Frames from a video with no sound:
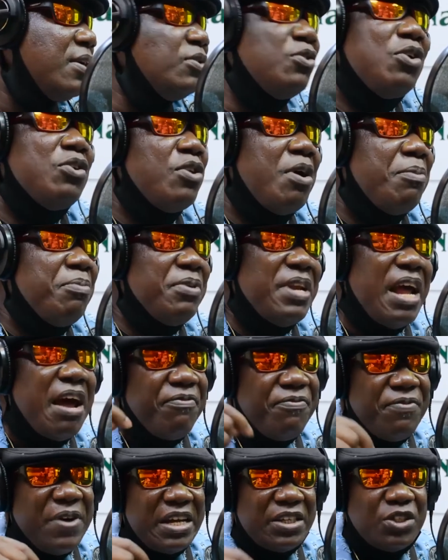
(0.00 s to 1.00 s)
No, not be
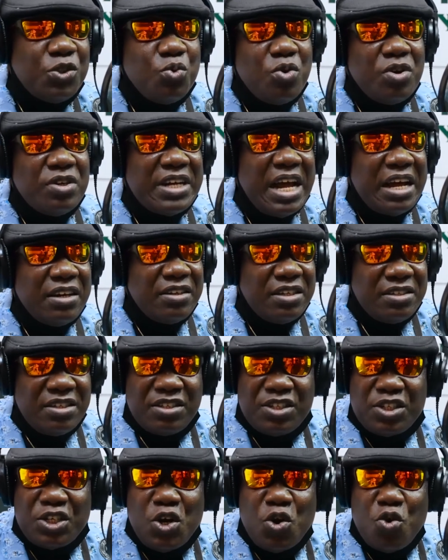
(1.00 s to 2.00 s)
that fast one. And the
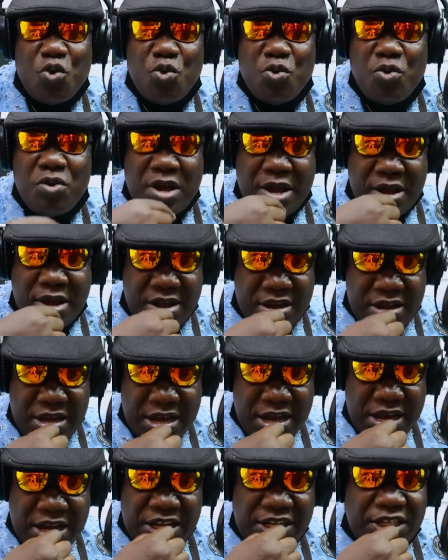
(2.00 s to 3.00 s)

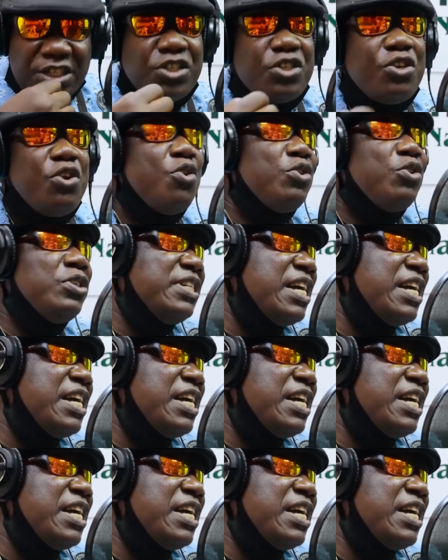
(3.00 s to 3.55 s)
slow